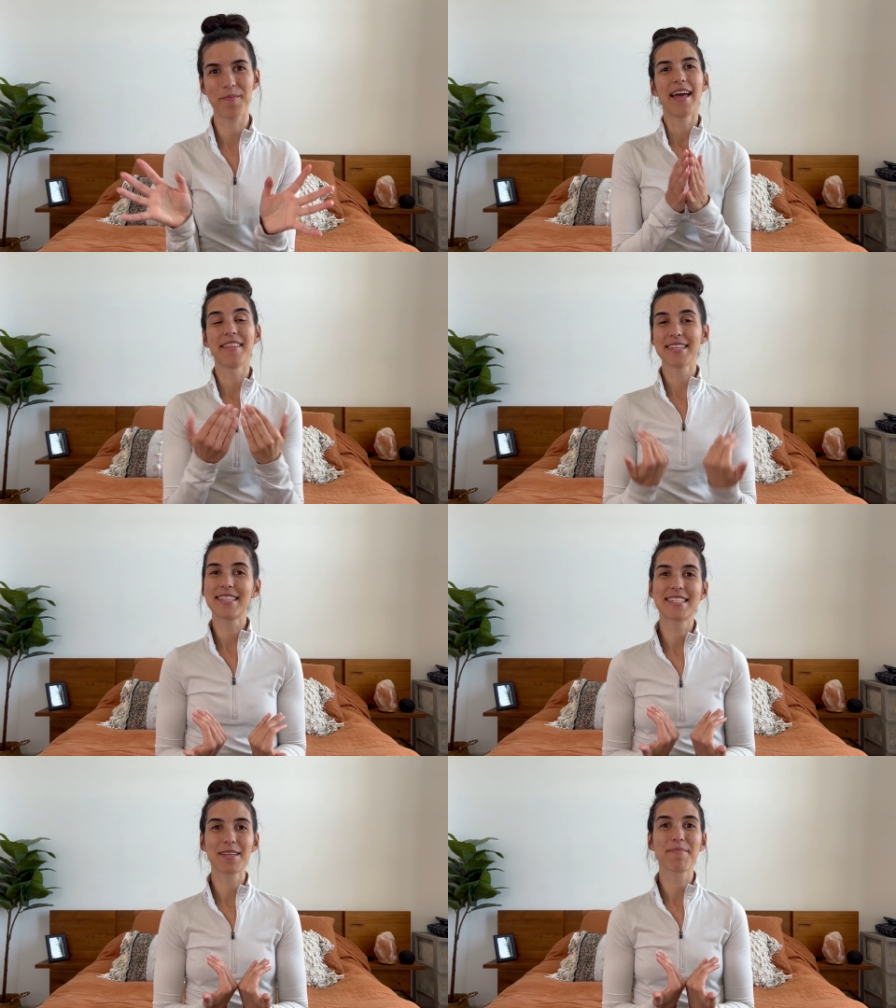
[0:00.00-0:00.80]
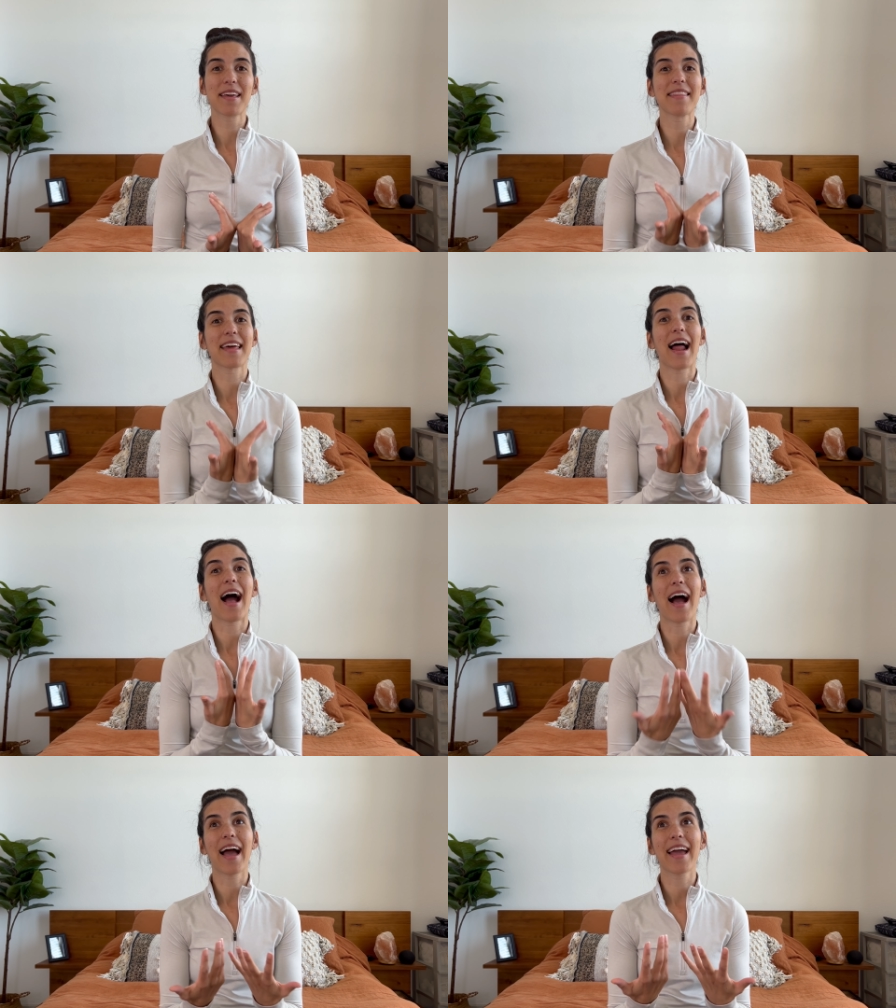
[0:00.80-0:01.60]
And this is something that
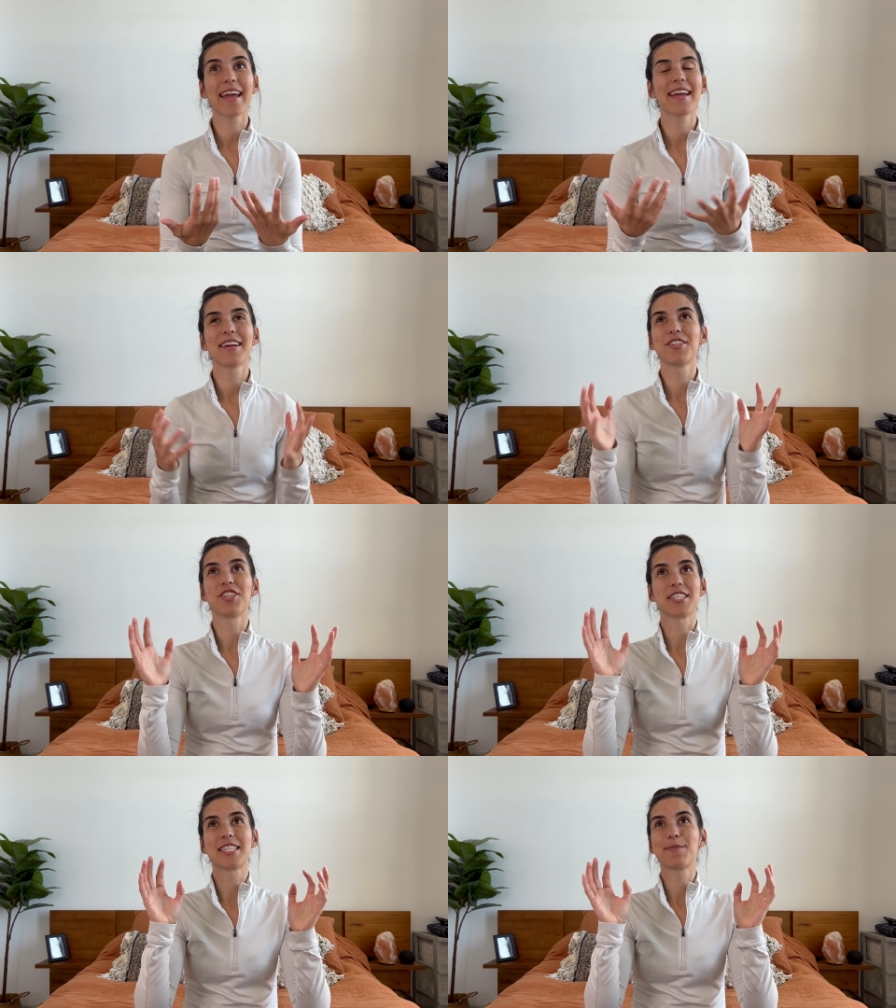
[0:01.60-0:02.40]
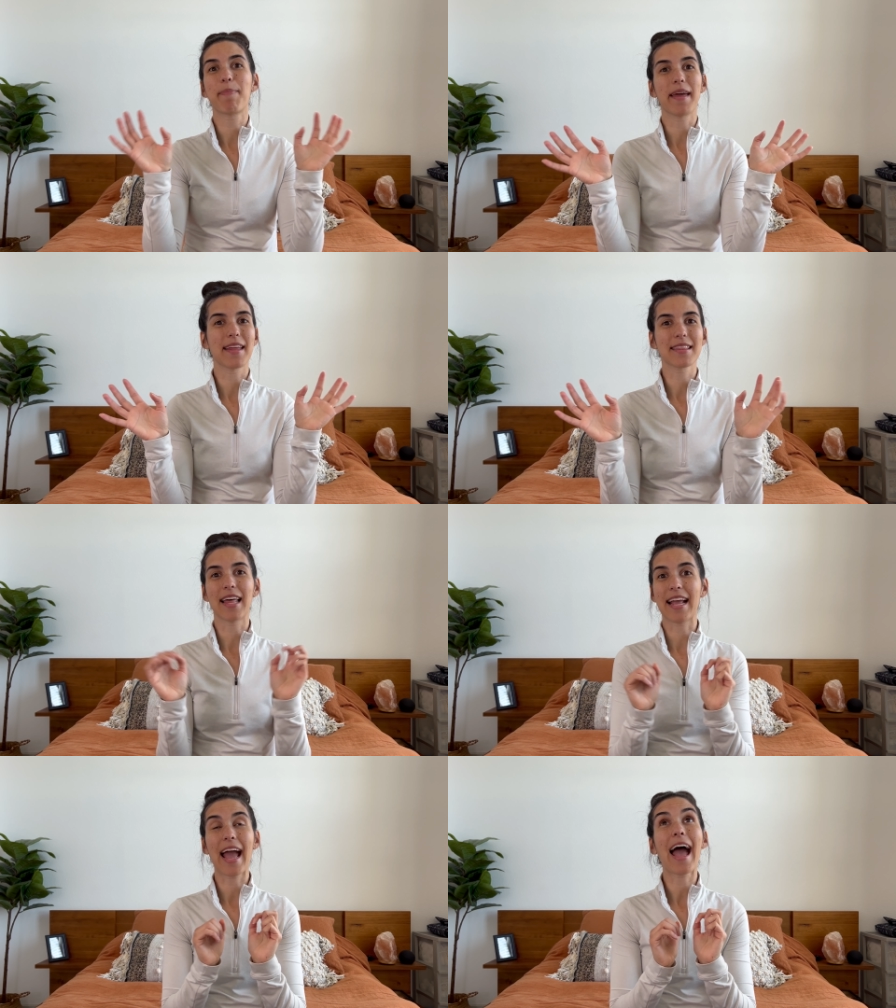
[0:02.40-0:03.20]
I just spent
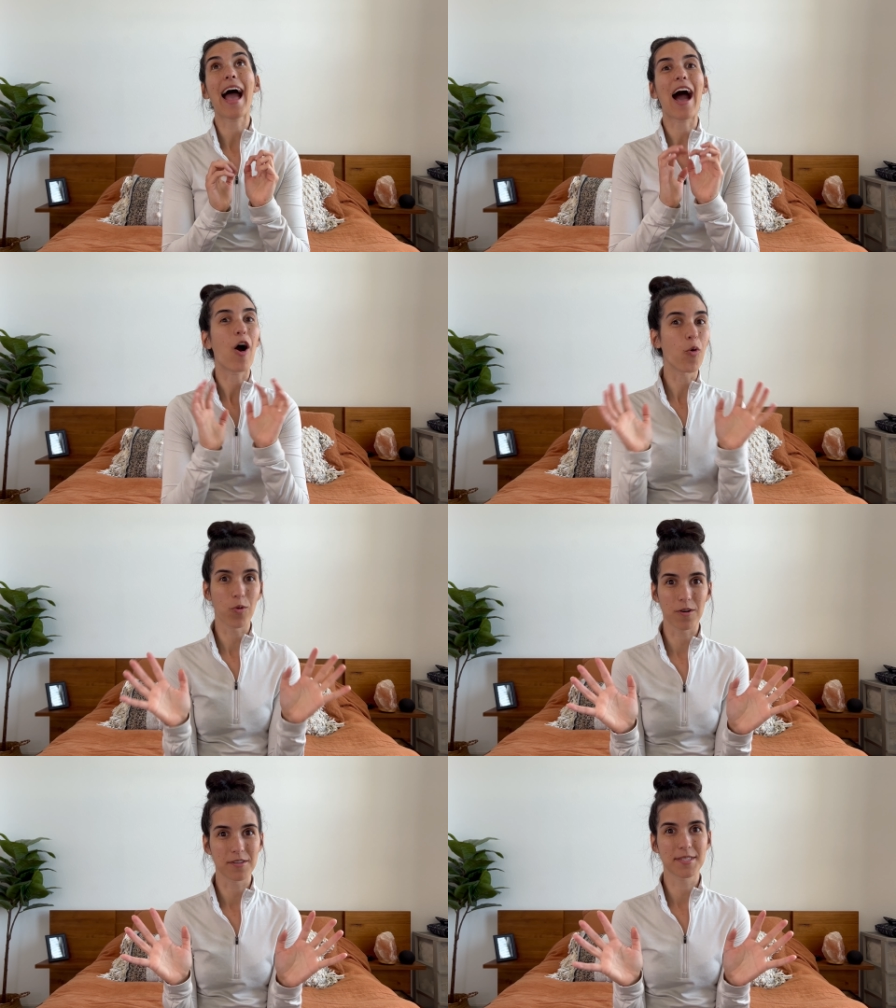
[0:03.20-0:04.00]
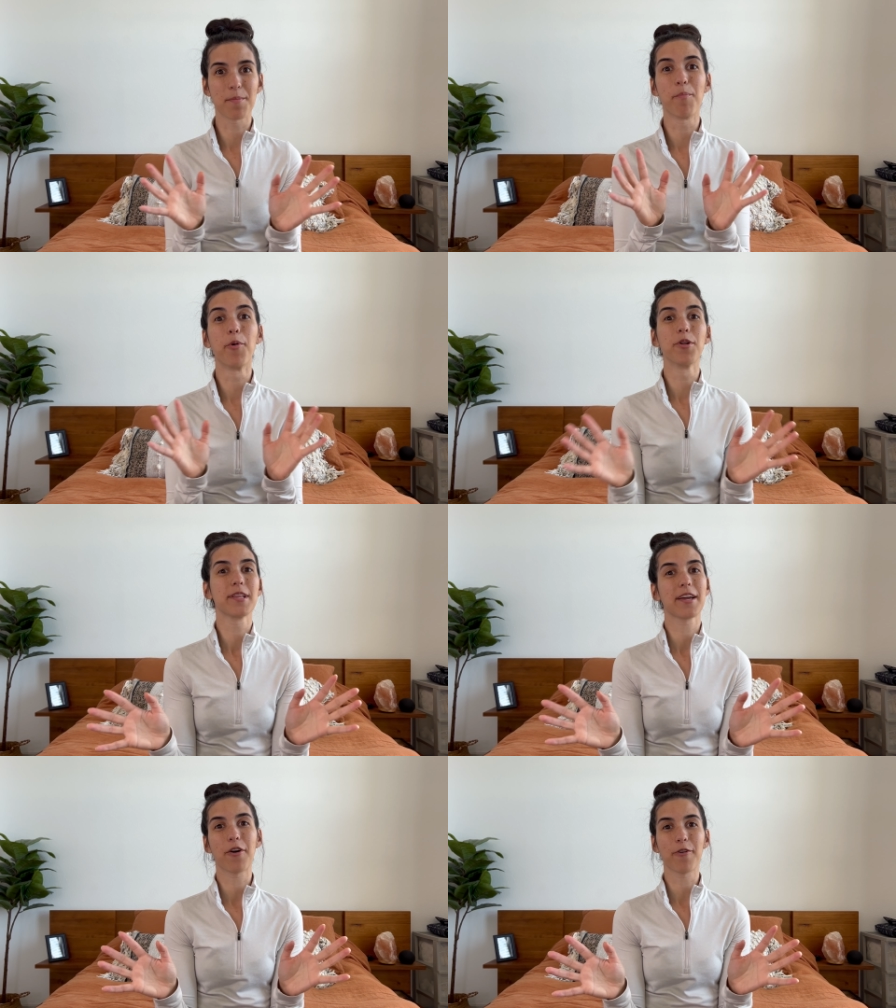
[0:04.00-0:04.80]
like hours
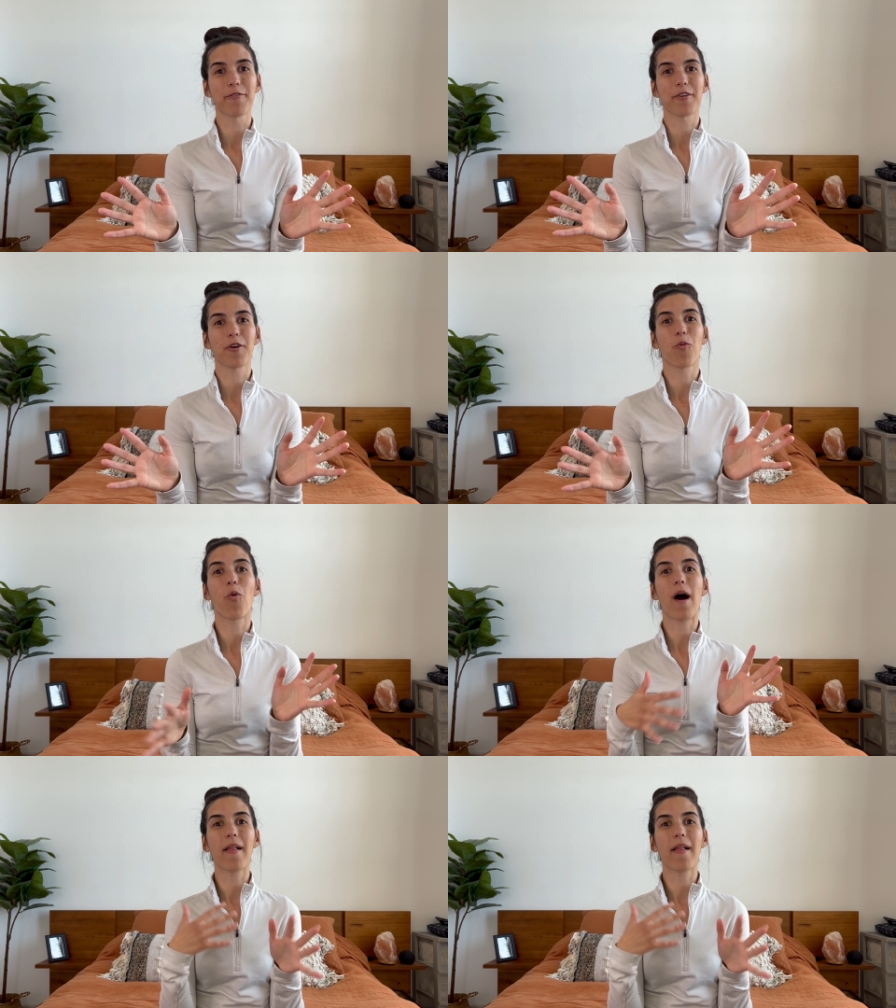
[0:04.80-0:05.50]
mulling over while